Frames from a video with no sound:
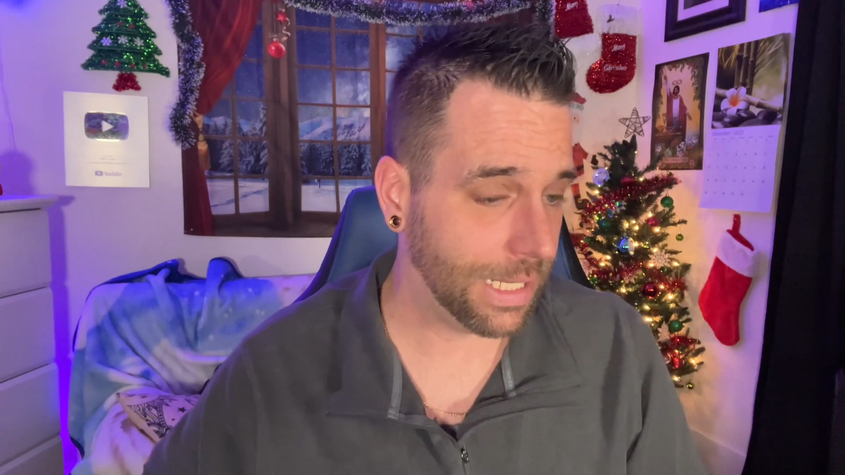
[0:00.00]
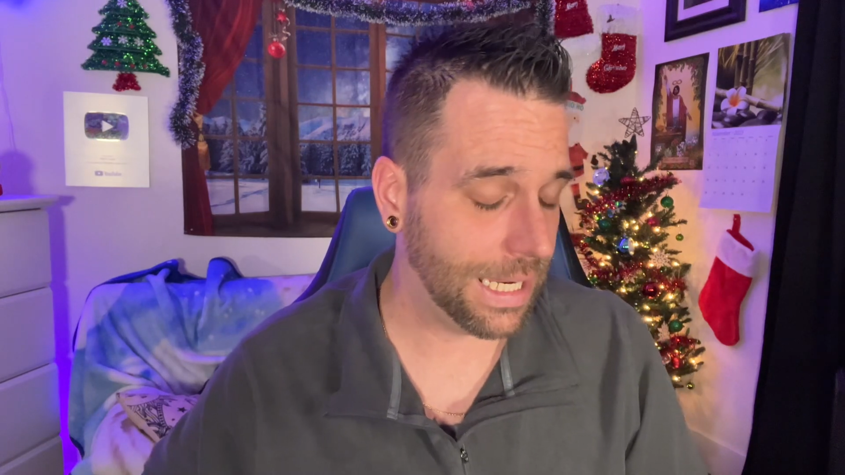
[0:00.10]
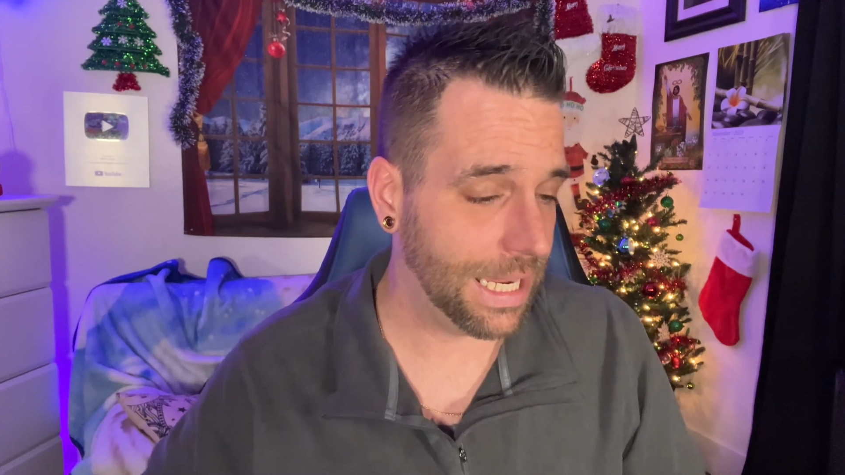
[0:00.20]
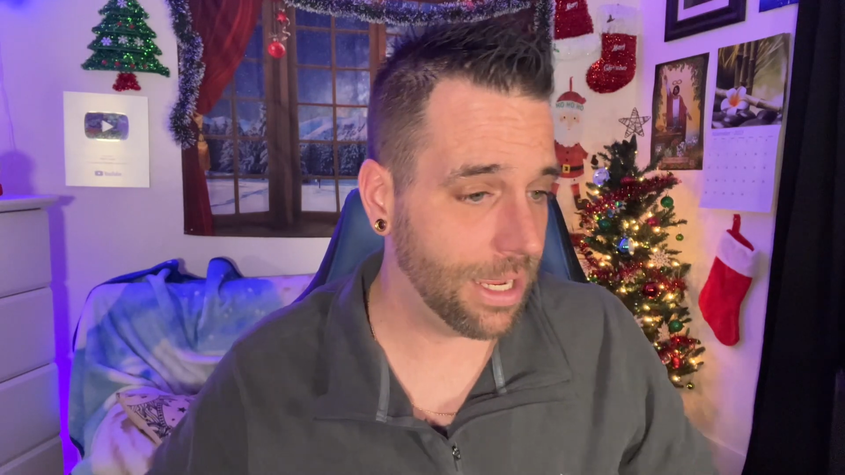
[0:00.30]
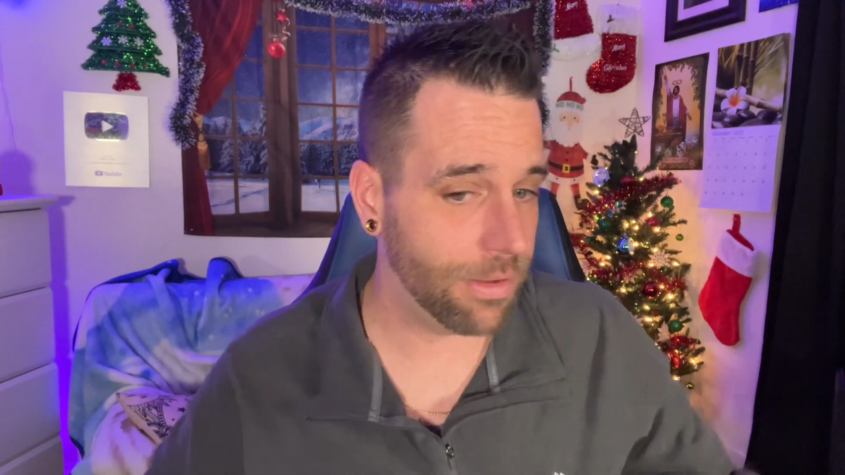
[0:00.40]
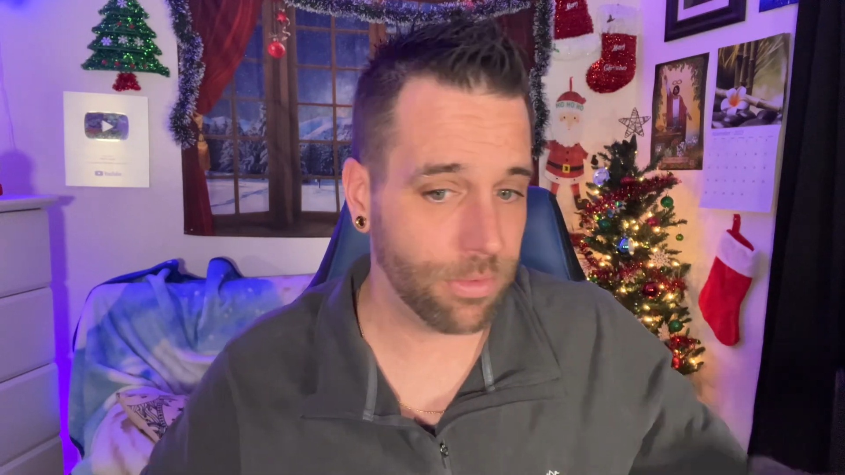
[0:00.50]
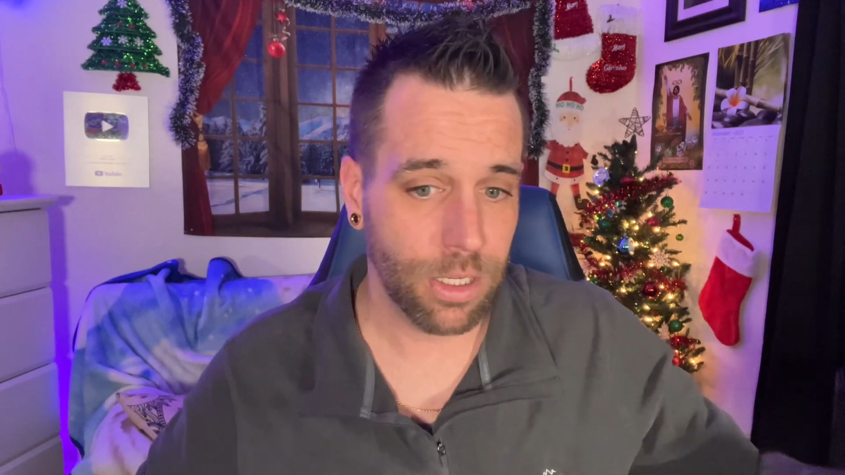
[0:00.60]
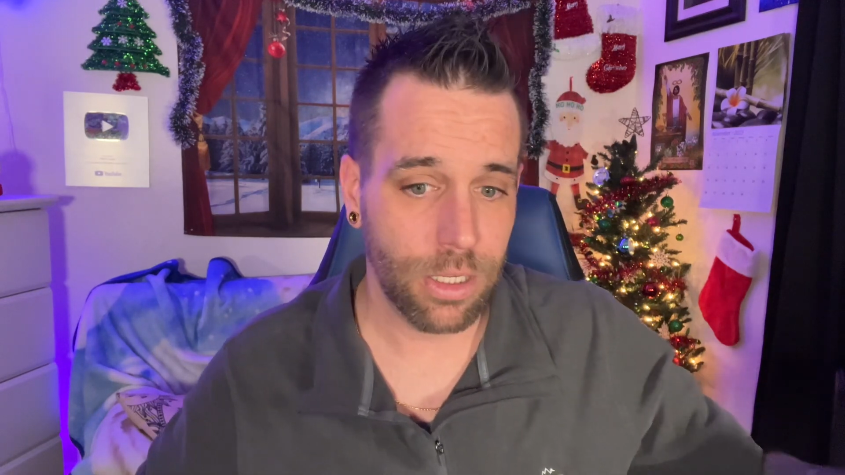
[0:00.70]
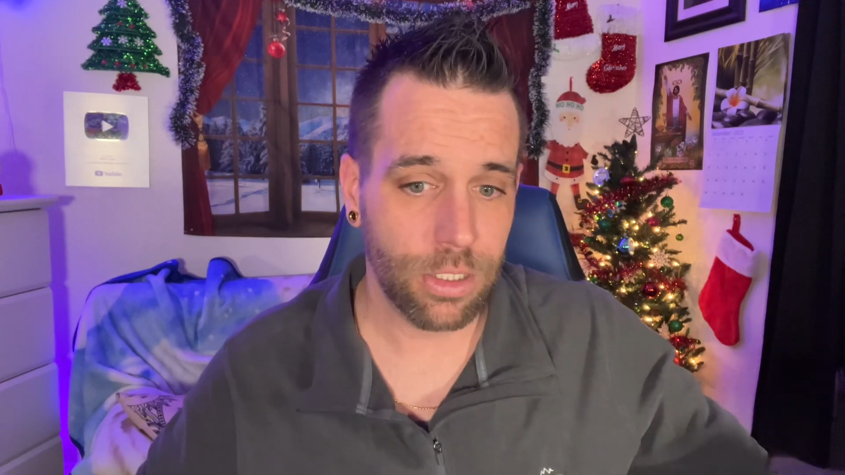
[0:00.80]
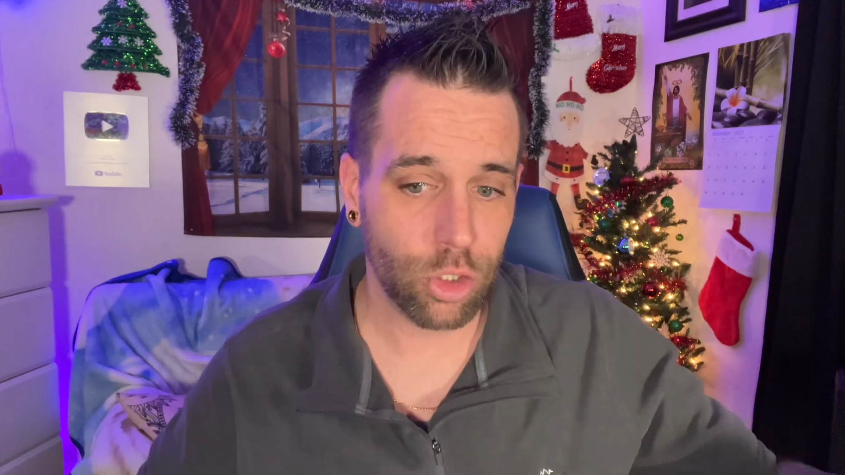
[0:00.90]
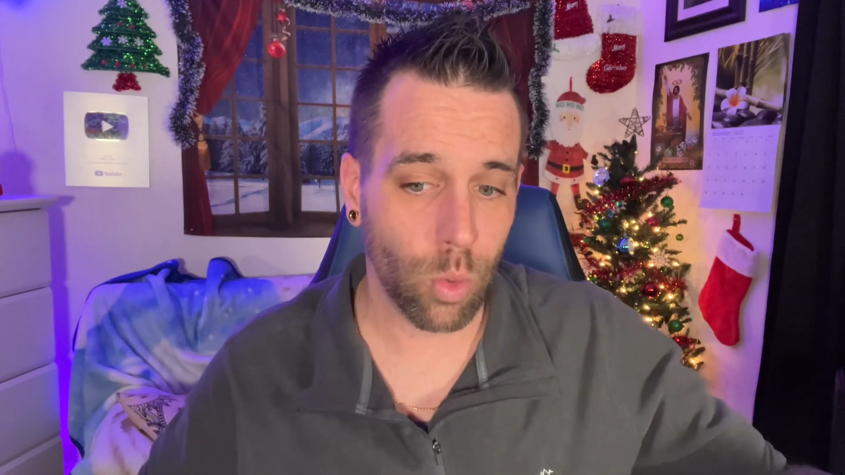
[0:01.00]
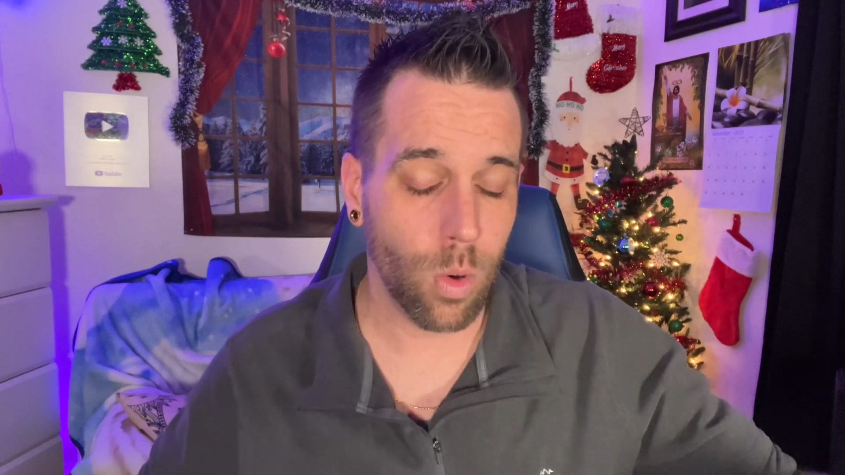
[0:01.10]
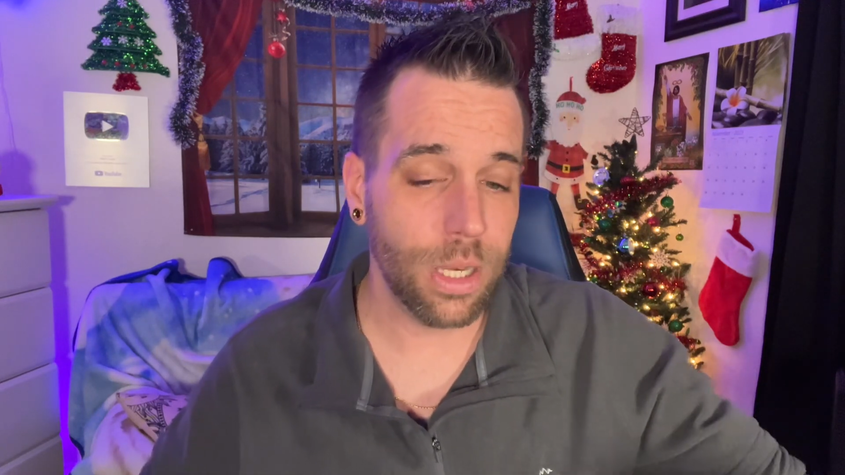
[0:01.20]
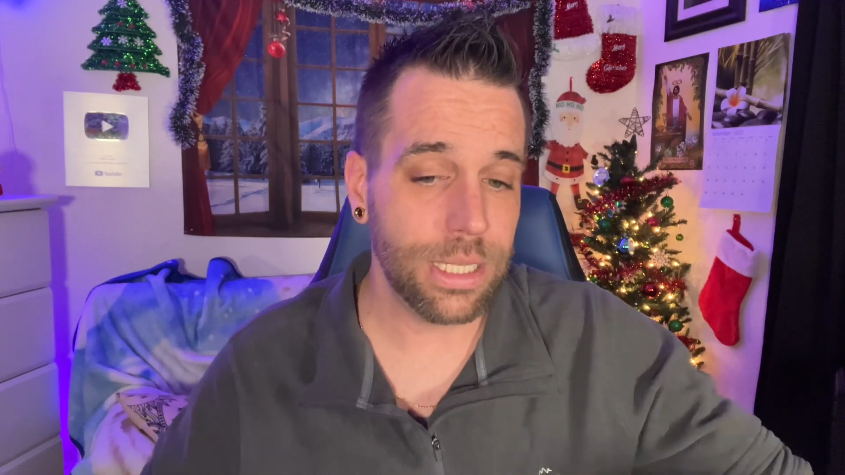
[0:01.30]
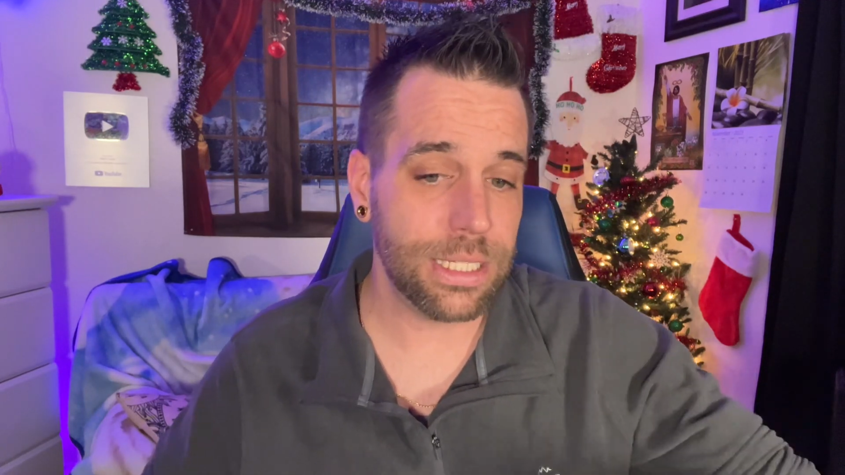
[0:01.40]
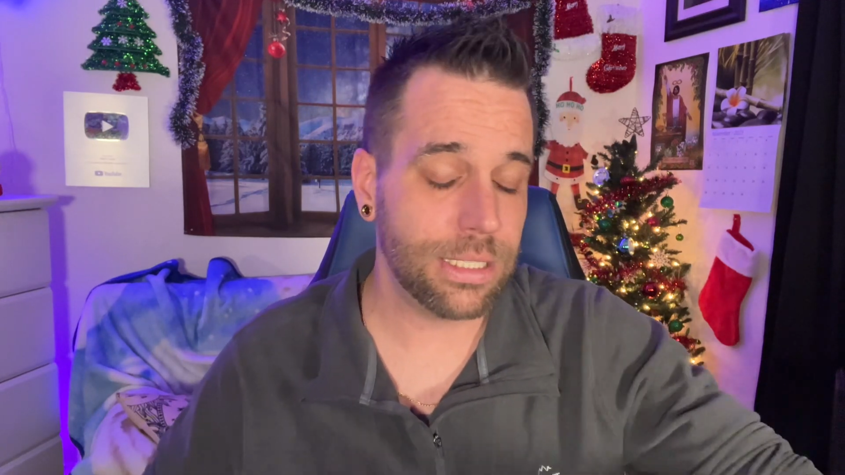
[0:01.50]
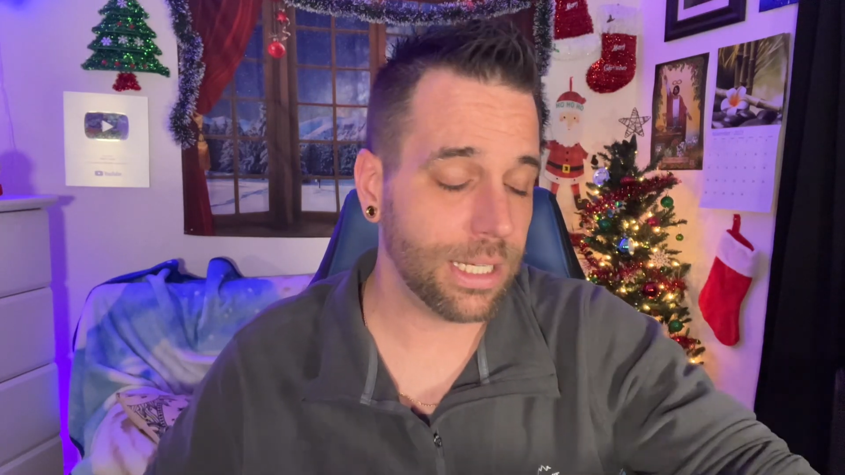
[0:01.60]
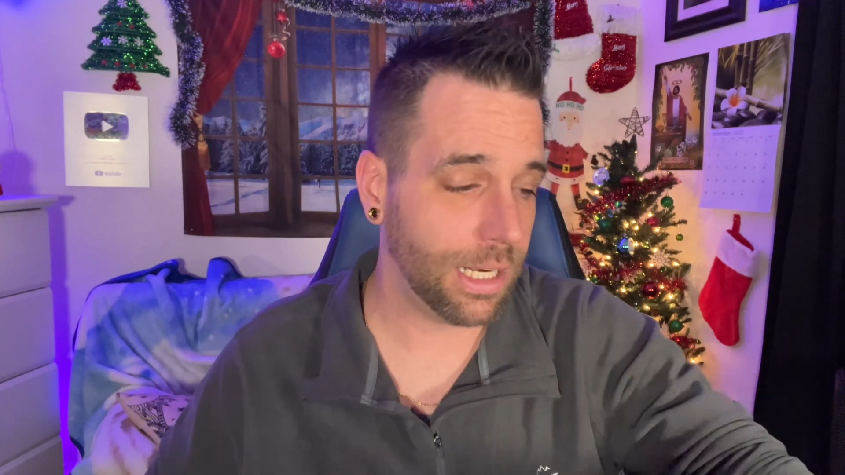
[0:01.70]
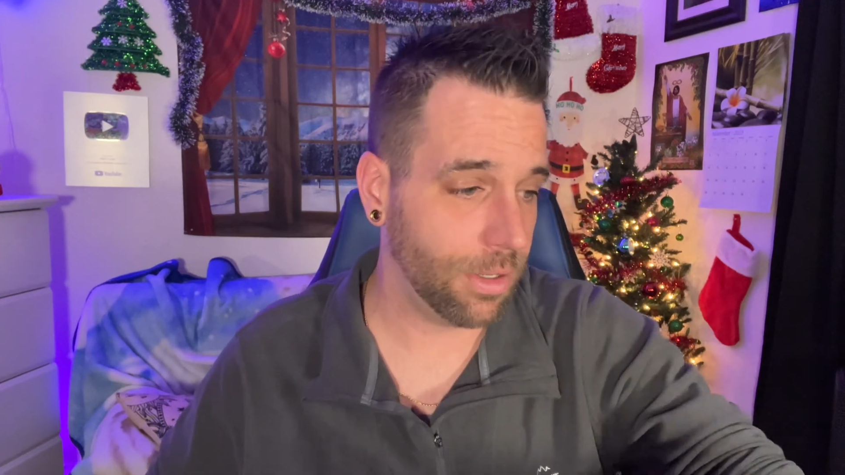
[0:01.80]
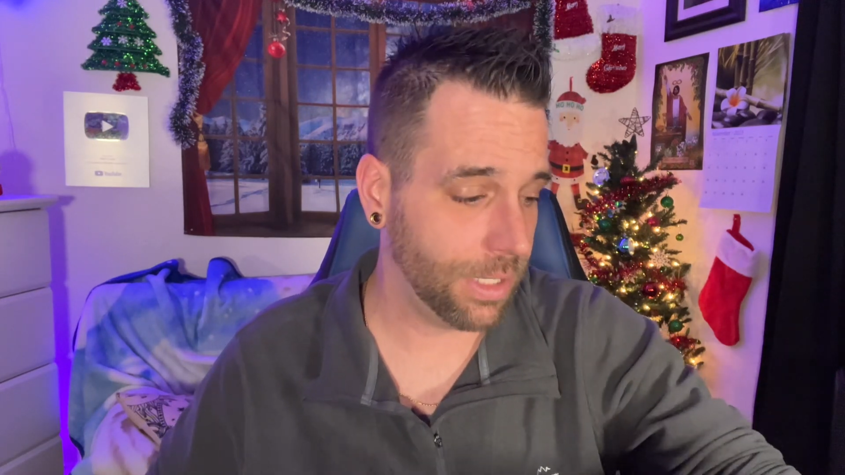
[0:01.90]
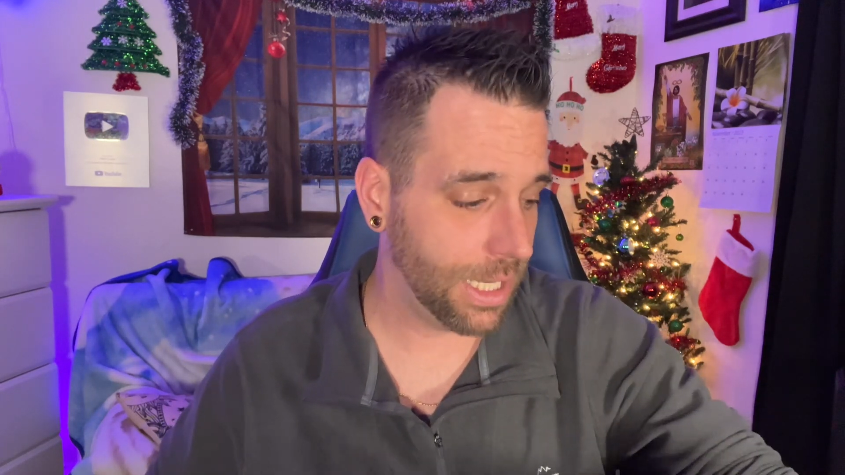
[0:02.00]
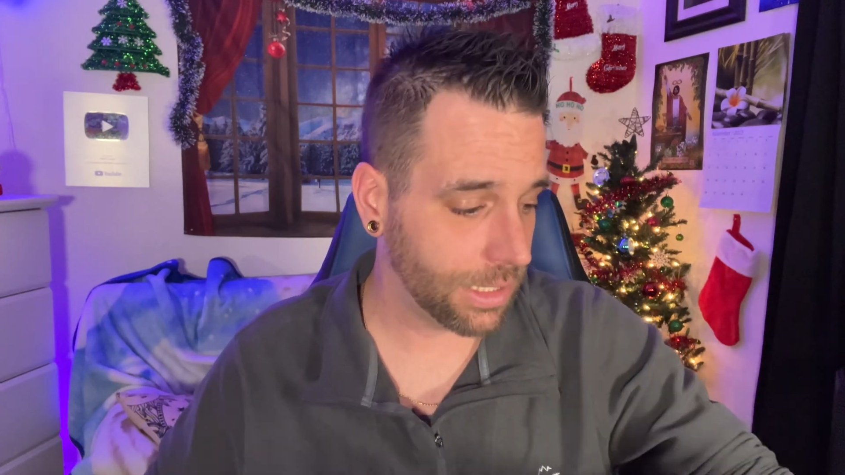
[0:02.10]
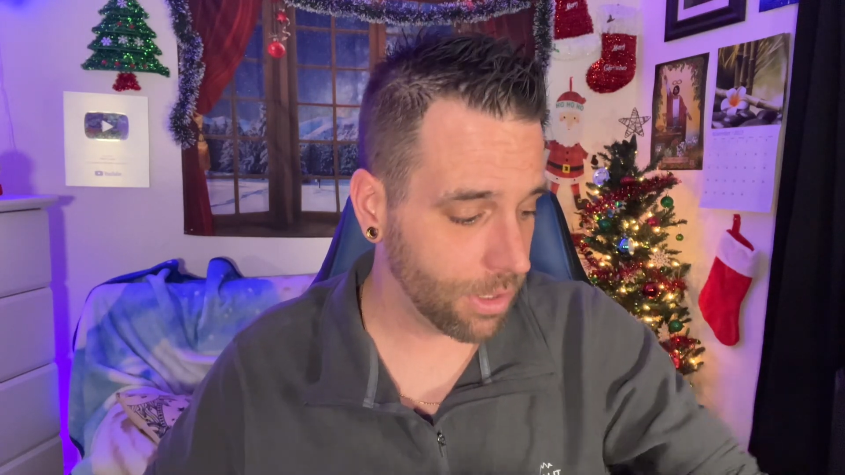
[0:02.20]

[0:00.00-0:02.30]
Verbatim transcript: I have 20 tarot decks